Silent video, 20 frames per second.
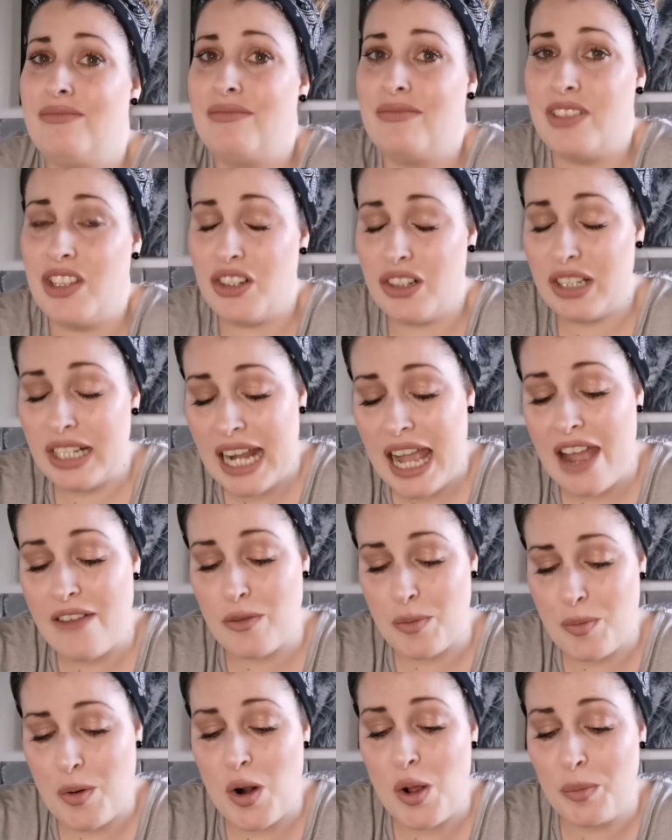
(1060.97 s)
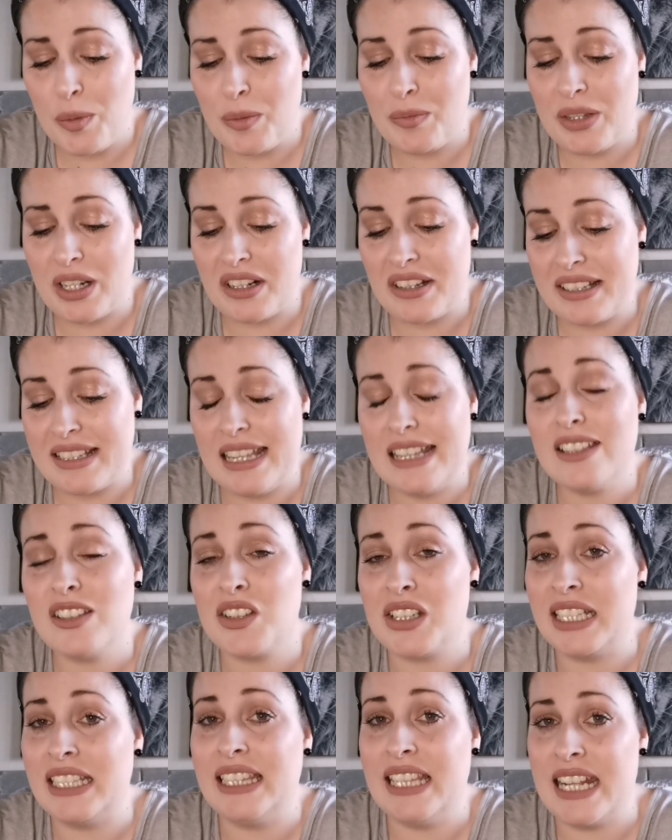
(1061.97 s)
you're going to have a problem there, because it is
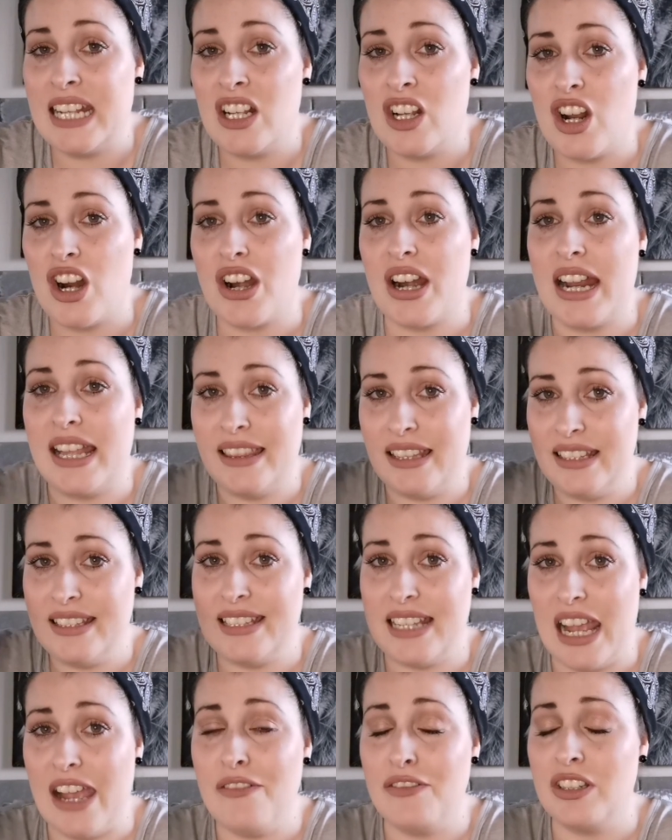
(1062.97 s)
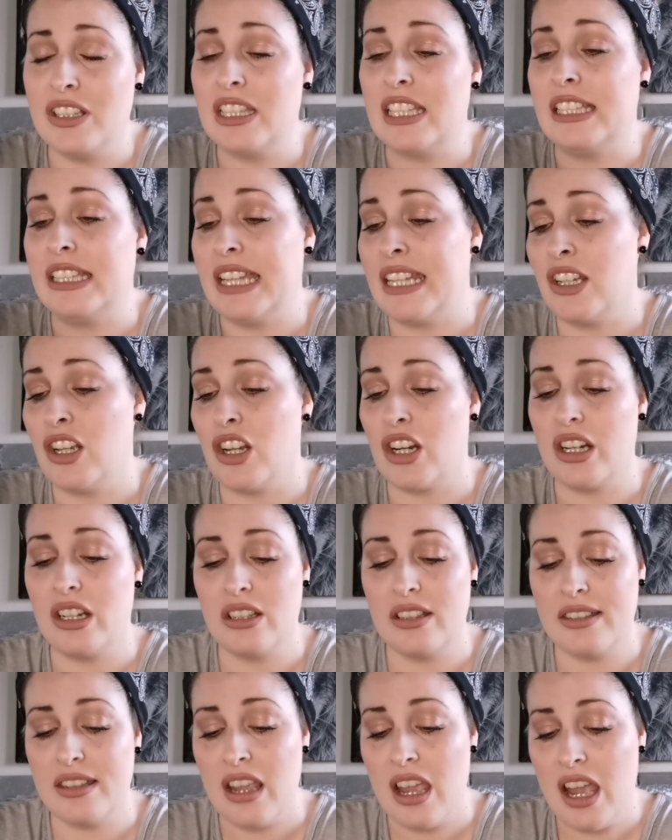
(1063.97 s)
going to linger, and this definitely
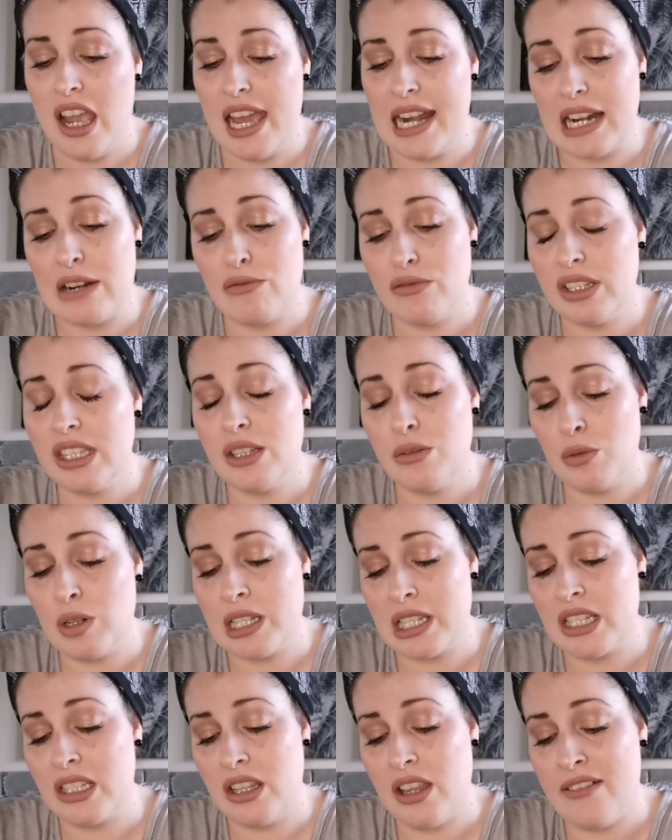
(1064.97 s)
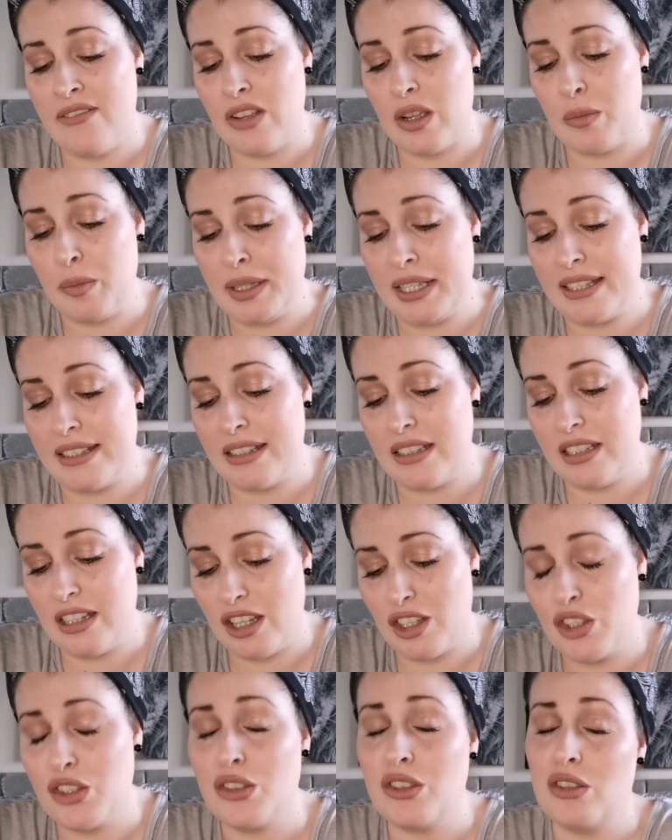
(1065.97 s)
lingers. And I really want to love it because it
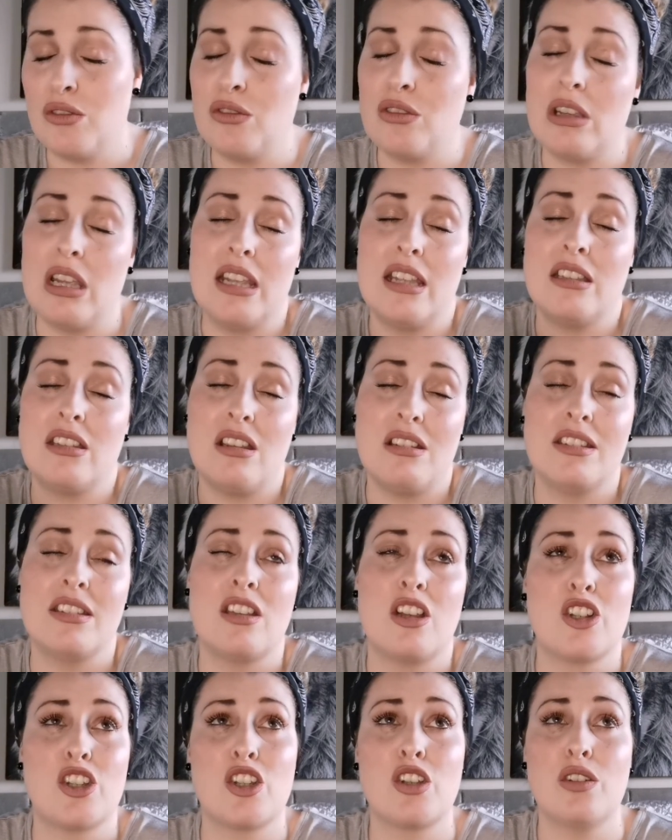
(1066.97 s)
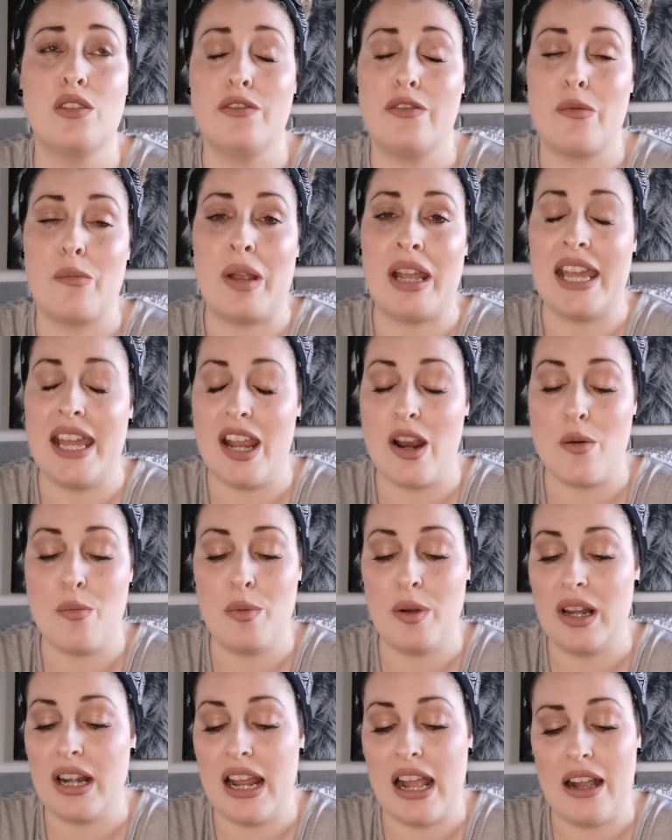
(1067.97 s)
does such good for my hair.
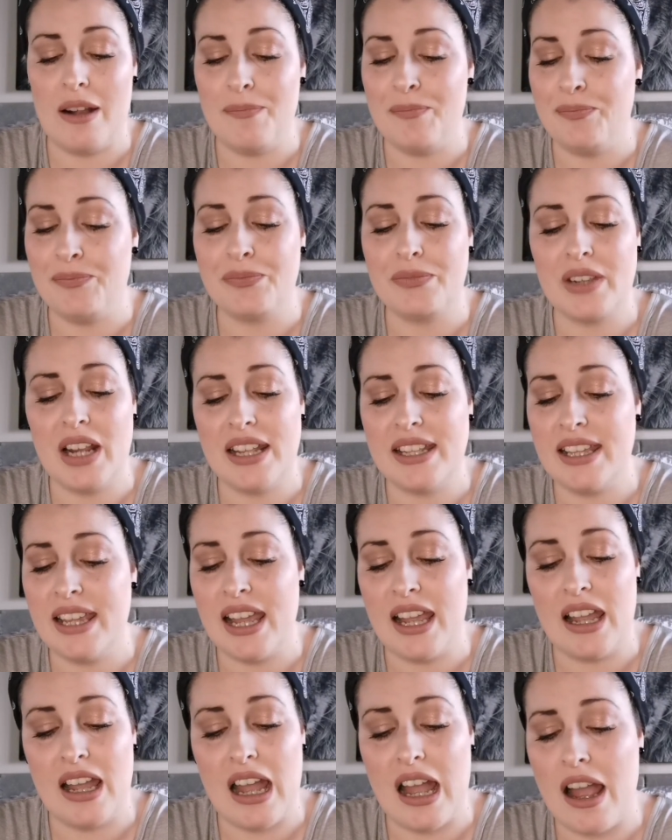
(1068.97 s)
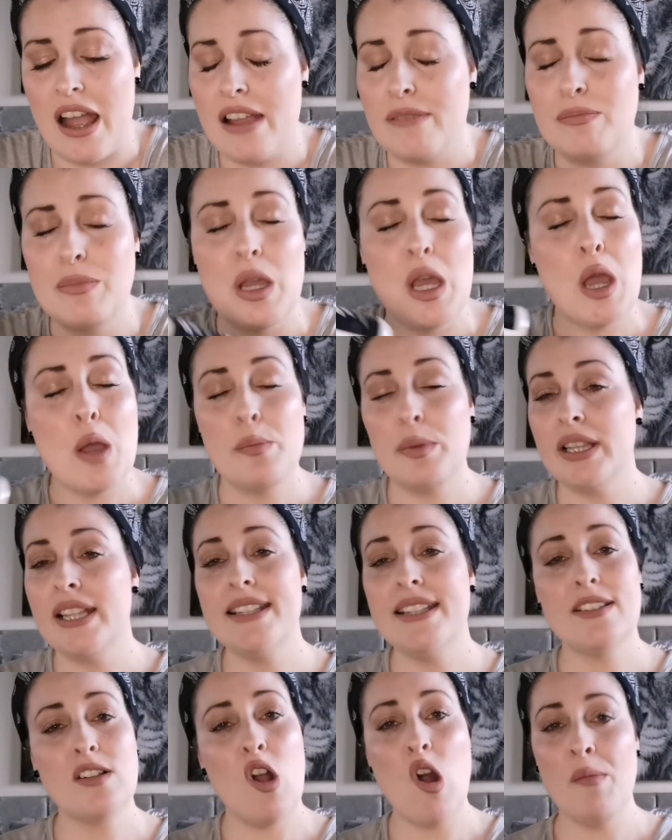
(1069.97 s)
But yeah,
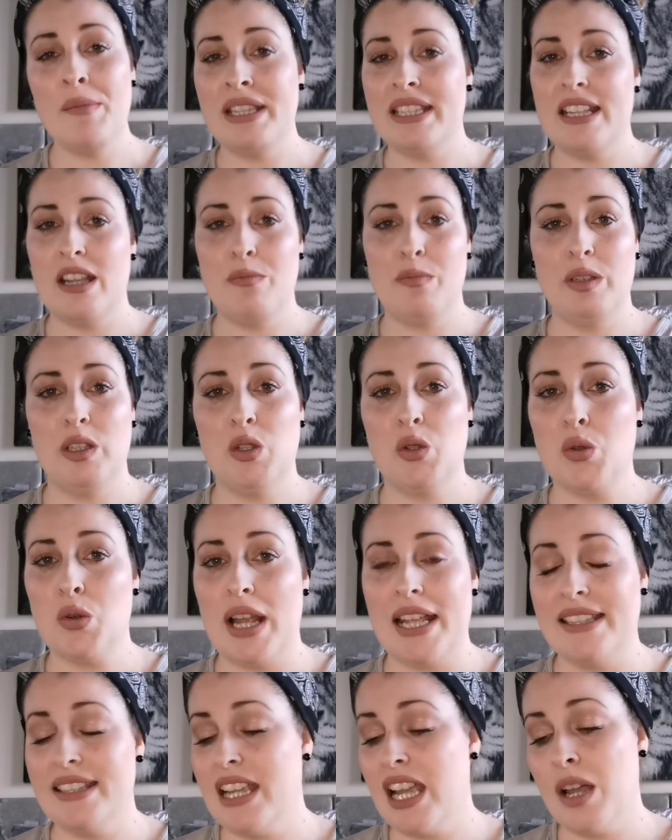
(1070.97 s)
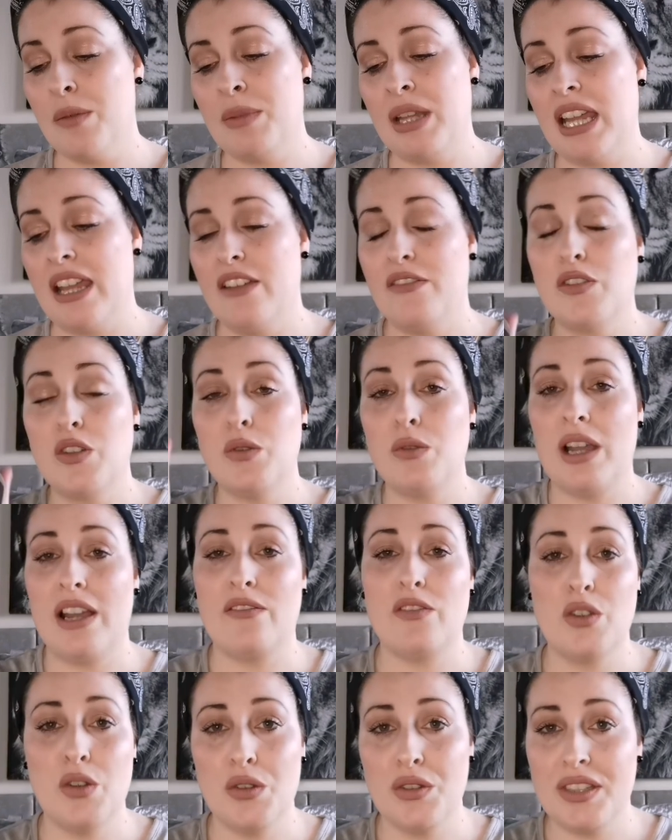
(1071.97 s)
please comment down below and tell me if you
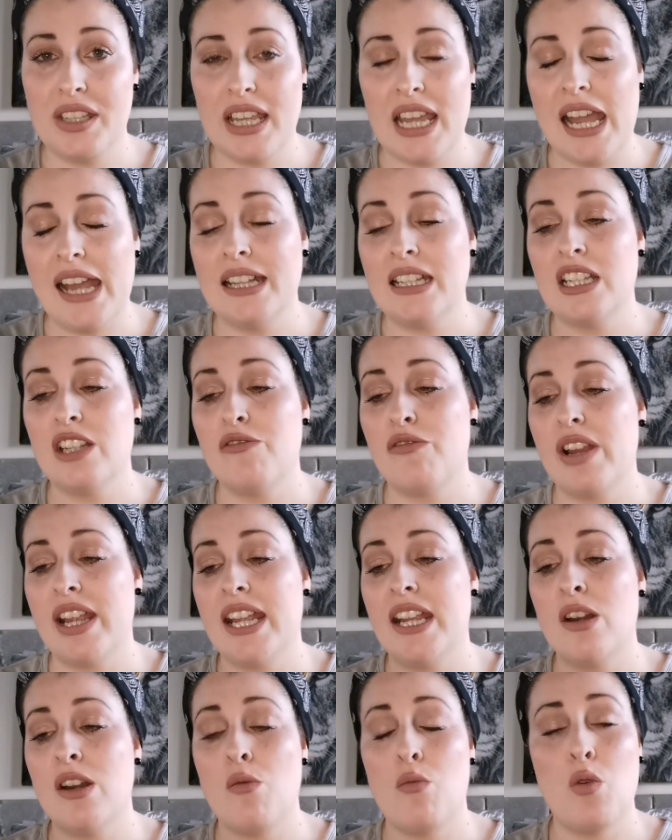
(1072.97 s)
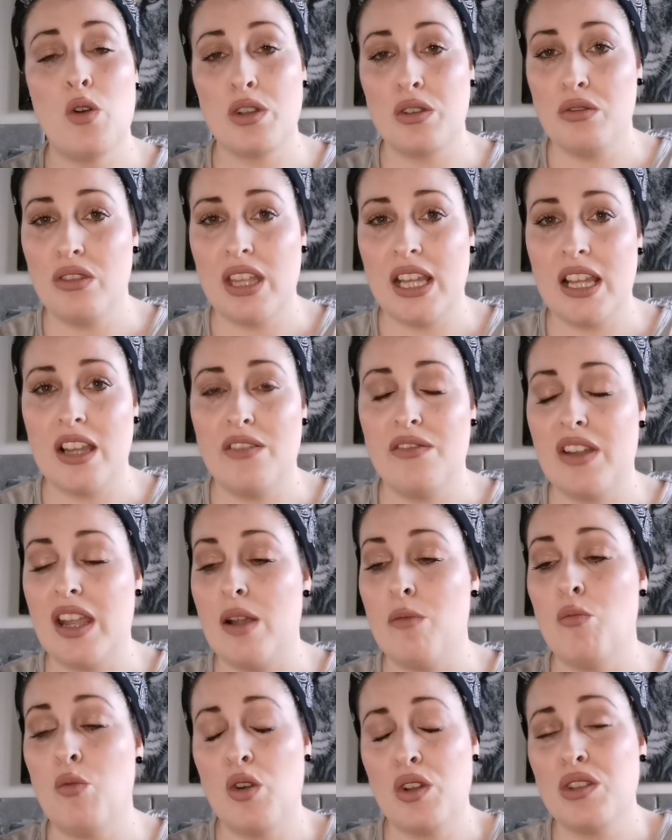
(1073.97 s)
have used the Candy Rain, what you think of it,
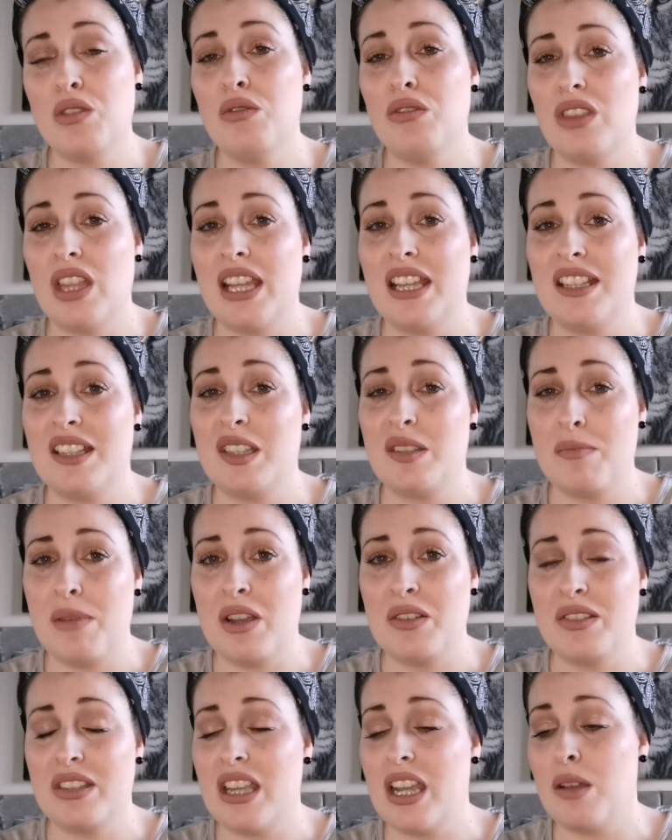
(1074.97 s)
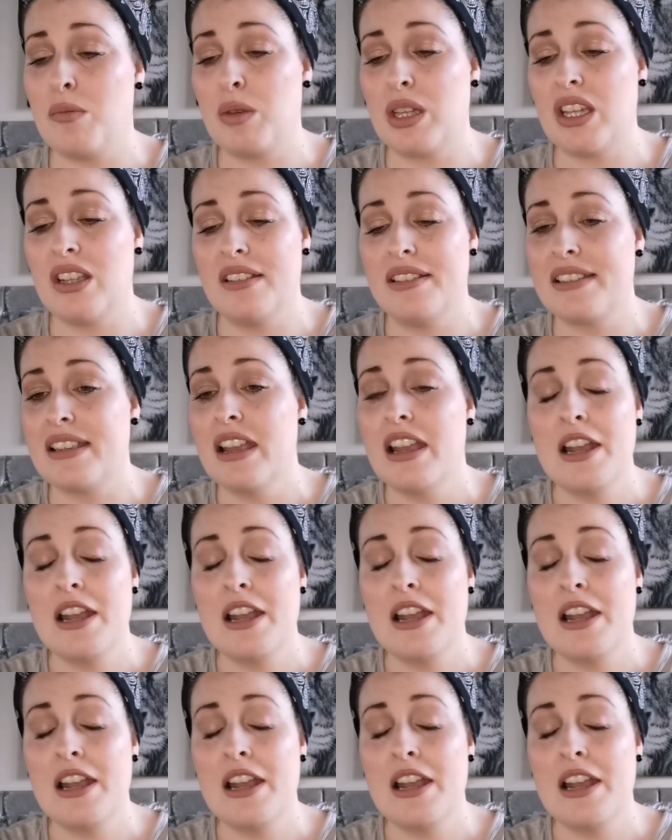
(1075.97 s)
and what you think it smells like, because